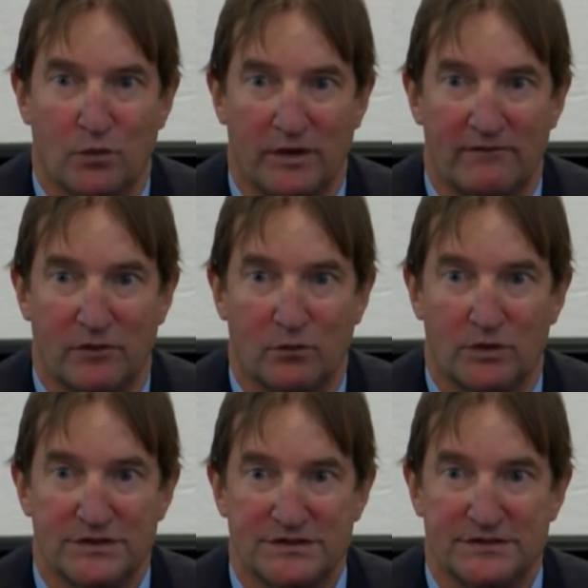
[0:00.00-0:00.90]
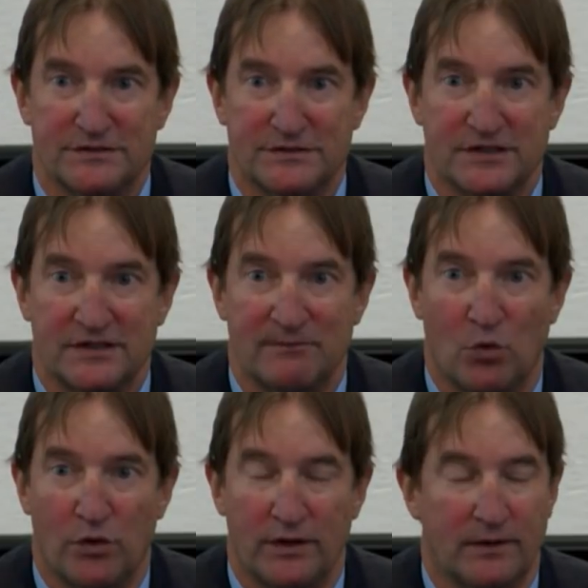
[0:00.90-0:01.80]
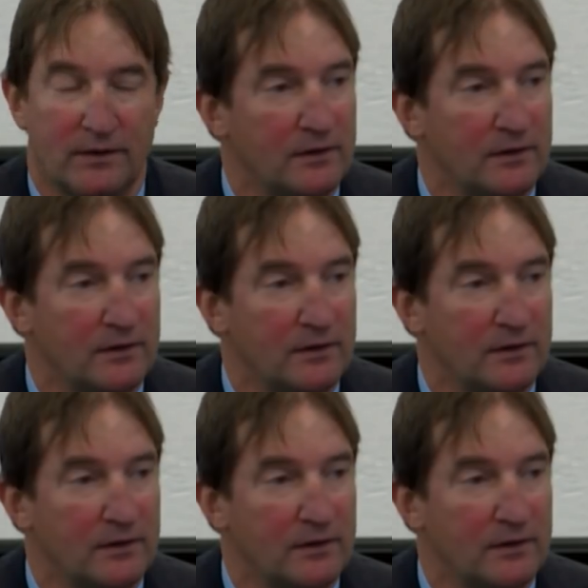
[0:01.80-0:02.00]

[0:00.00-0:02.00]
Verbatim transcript: whatever it was Sunday morning.